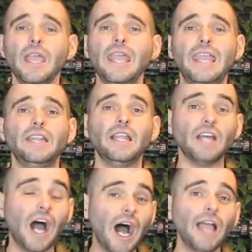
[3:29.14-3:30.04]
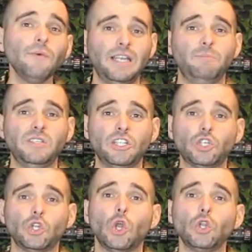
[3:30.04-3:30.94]
In the high ready
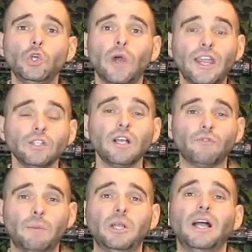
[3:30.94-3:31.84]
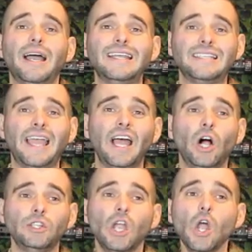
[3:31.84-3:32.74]
position, your airsoft replica is
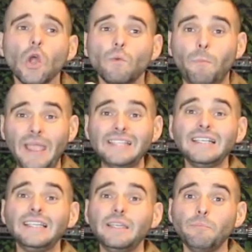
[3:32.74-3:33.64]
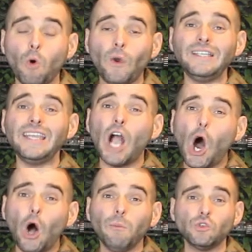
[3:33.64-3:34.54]
held basically pointing
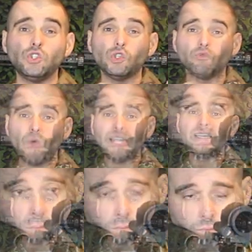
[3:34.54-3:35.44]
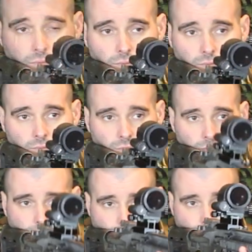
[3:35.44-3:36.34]
almost directly at your target,
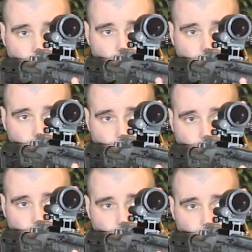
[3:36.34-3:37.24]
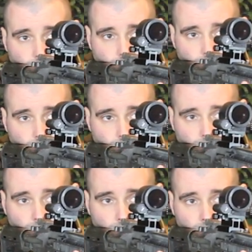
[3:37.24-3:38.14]
but just below. So you're
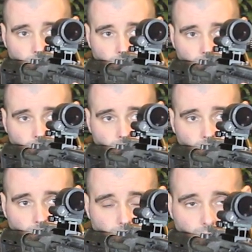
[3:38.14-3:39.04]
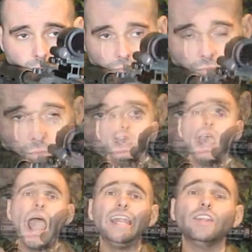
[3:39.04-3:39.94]
looking right over your sights.
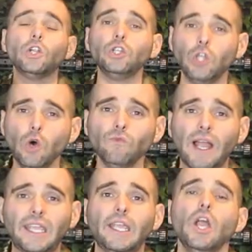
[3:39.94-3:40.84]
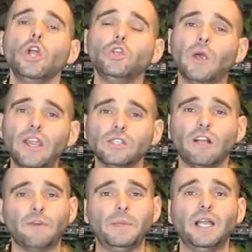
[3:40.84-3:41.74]
And in the low ready, your
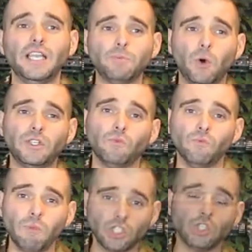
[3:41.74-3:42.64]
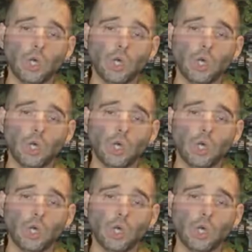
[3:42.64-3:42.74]
airsoft replica is pointed much